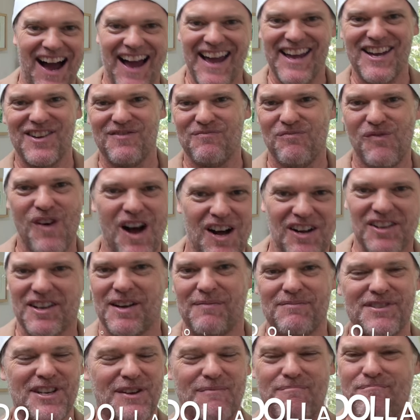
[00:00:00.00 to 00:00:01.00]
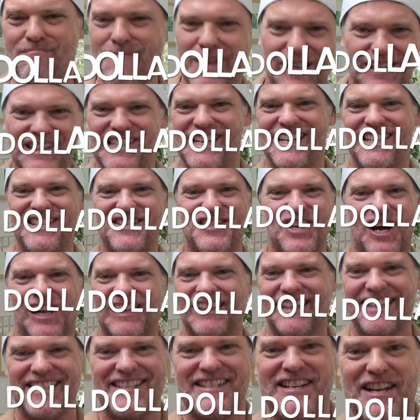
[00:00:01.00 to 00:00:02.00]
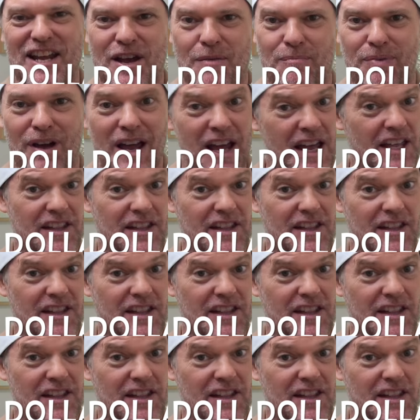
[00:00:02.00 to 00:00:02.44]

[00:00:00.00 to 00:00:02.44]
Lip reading: Hi, and welcome to Million Dollar Dip,